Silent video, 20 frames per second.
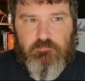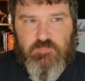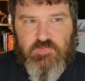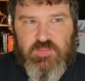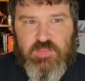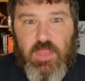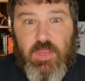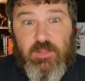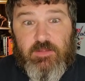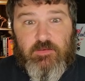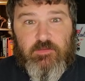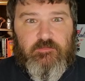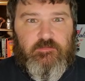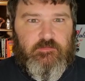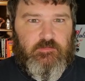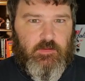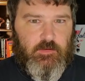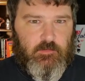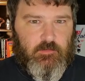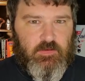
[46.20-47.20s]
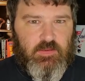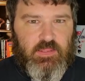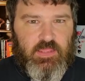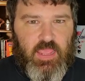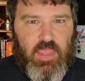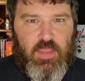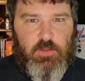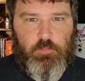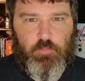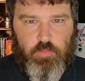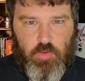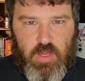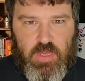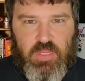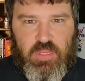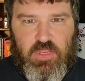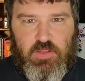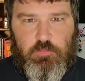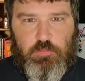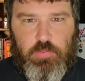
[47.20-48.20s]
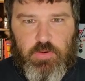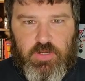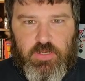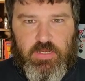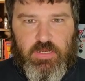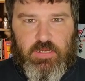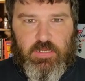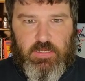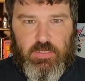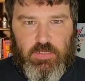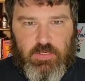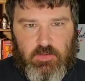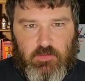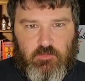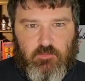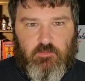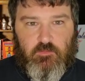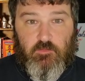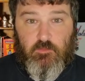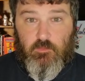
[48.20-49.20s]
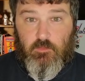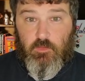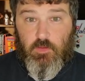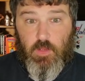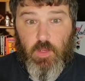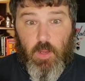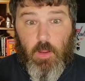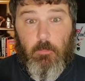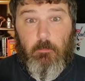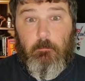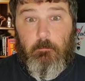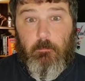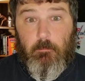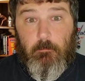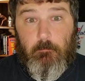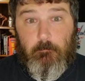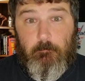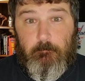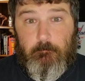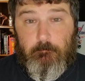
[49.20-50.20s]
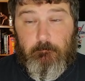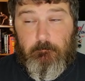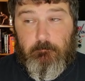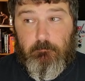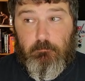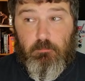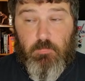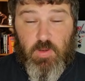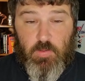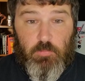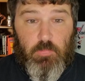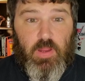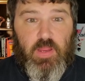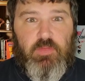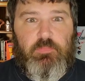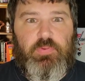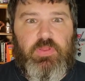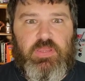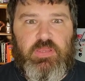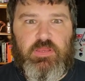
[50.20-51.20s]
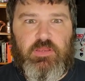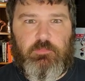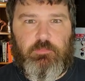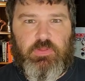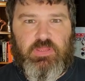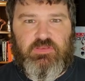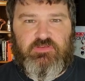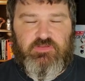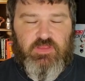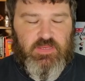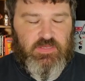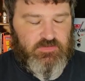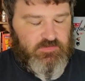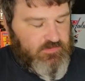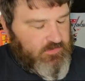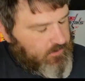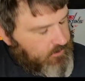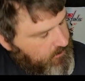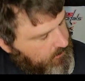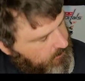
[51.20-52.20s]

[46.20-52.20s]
not necessarily game breaking, but it is, in my opinion, a big change.